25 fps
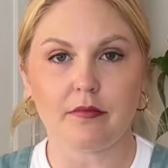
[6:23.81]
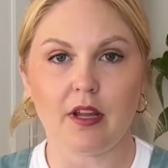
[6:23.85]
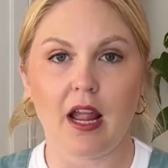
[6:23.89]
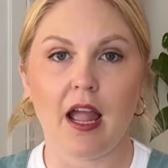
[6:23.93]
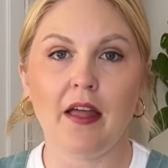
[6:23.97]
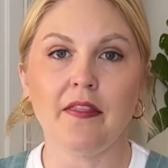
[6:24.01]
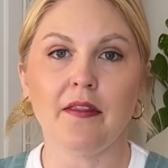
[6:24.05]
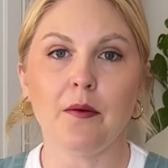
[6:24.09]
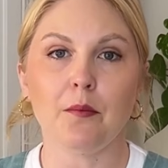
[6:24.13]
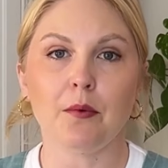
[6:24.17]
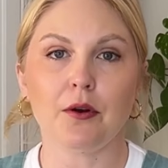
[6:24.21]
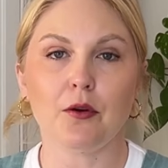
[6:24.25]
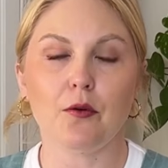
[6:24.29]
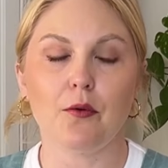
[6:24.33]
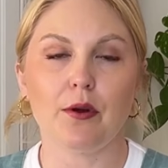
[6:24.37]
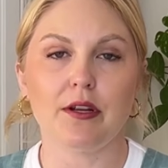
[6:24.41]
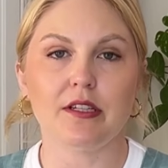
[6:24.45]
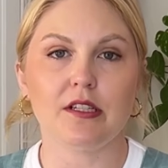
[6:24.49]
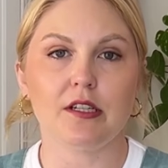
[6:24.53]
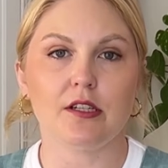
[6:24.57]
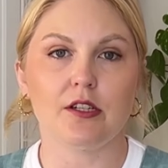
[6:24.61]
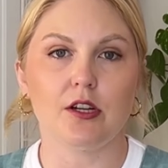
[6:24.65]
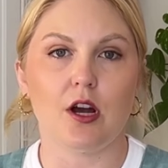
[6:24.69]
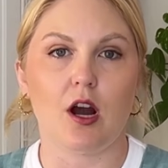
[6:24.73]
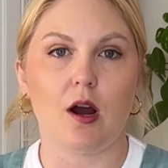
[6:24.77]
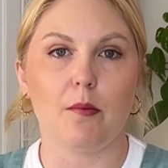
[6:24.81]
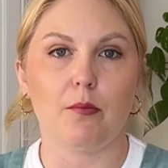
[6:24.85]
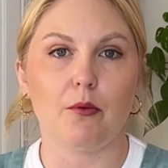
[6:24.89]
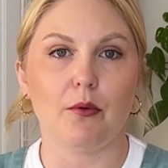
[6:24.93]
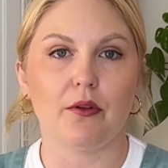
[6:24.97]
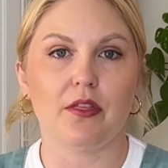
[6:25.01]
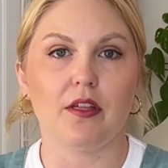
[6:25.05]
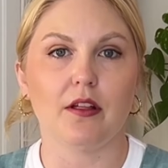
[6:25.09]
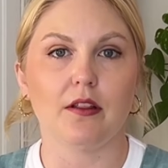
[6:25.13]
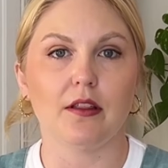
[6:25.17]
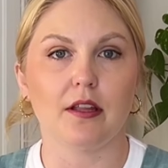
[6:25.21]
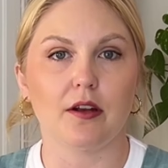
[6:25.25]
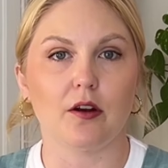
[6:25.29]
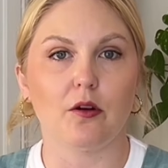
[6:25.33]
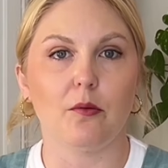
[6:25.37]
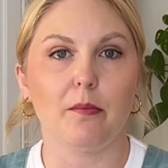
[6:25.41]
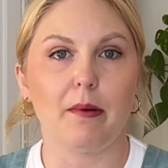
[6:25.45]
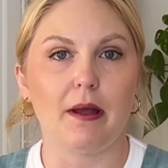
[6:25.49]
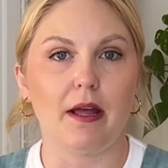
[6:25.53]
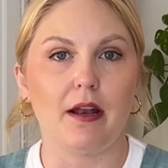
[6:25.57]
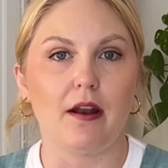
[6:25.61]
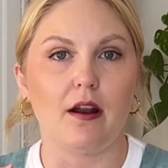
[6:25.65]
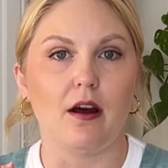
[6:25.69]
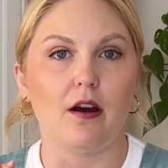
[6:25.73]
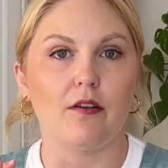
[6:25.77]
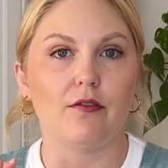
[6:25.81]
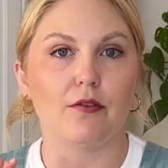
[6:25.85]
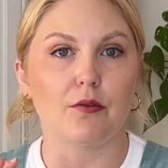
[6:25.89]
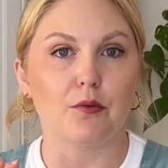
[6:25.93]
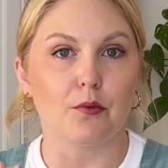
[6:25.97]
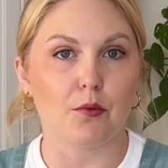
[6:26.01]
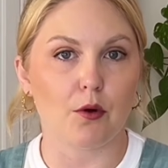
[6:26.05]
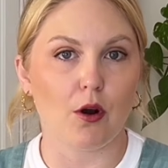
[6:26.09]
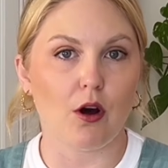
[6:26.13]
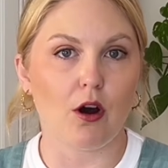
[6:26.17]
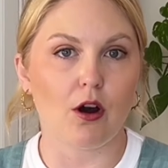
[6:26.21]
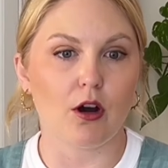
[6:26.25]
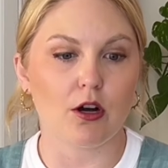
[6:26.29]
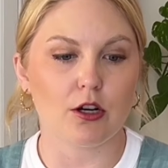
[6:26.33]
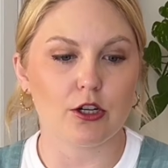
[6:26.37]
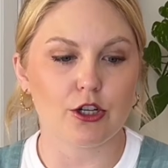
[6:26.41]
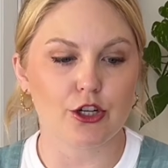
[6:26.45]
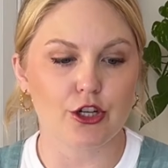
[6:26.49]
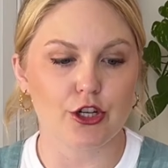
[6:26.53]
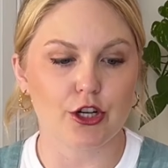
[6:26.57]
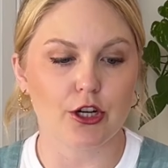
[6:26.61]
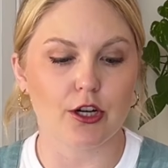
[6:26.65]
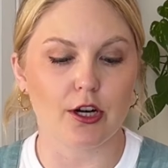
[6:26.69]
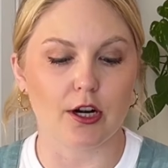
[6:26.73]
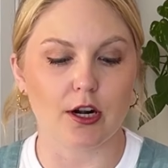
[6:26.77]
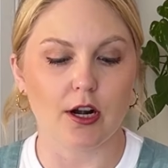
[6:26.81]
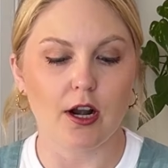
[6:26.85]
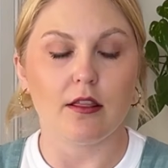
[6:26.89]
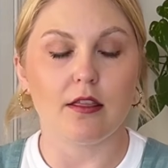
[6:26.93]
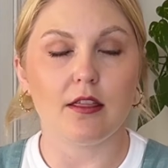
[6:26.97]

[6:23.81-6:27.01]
And then we're going to top with a little bit of raw sugar.